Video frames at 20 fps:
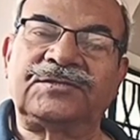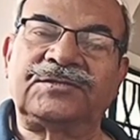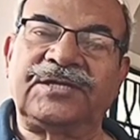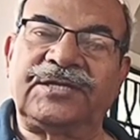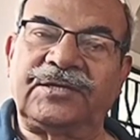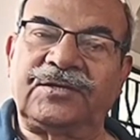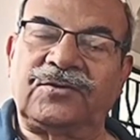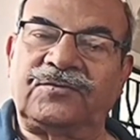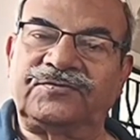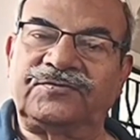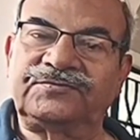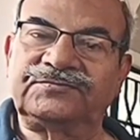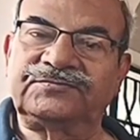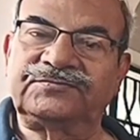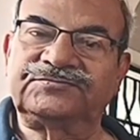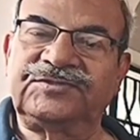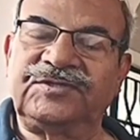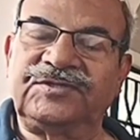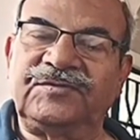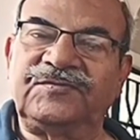to take off,
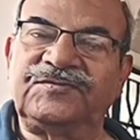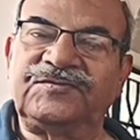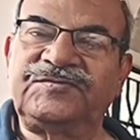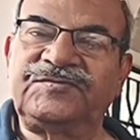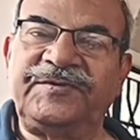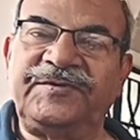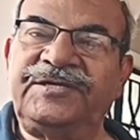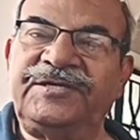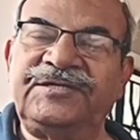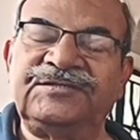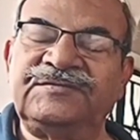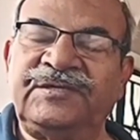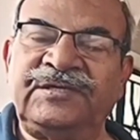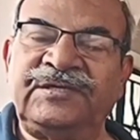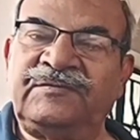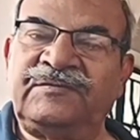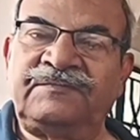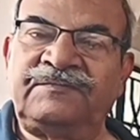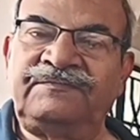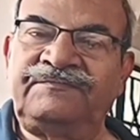the speed is
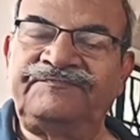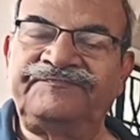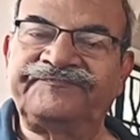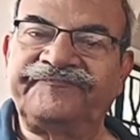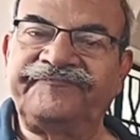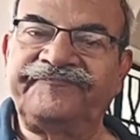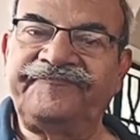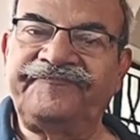minimum.